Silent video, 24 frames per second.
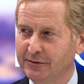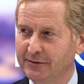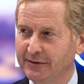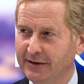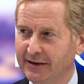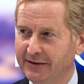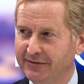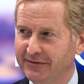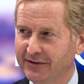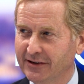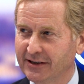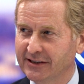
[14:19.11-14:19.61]

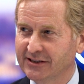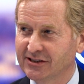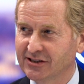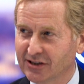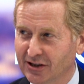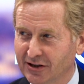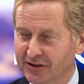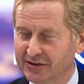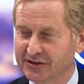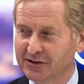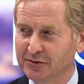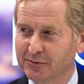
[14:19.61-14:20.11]
If I
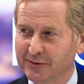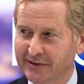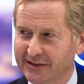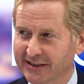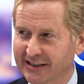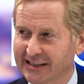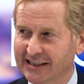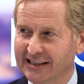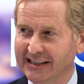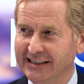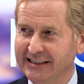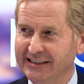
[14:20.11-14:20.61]
started with a
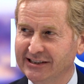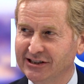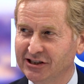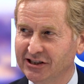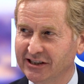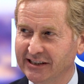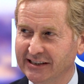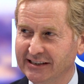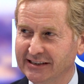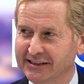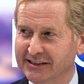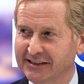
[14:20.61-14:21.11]
clean
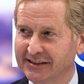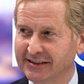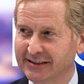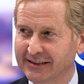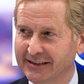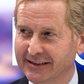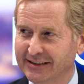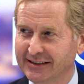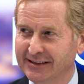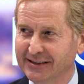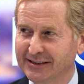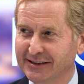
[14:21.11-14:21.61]
sheet,
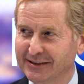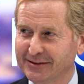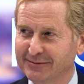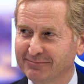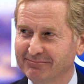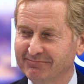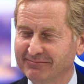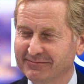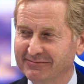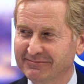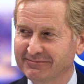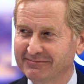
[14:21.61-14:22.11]

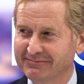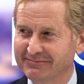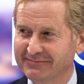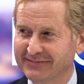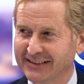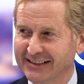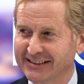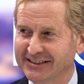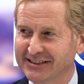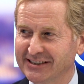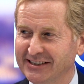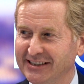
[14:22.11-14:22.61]

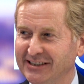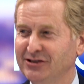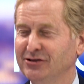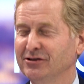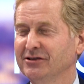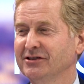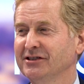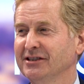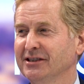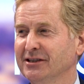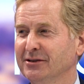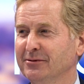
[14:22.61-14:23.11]
that's an
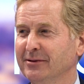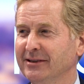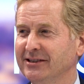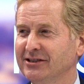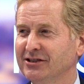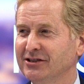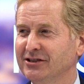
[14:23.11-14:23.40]
interesting question.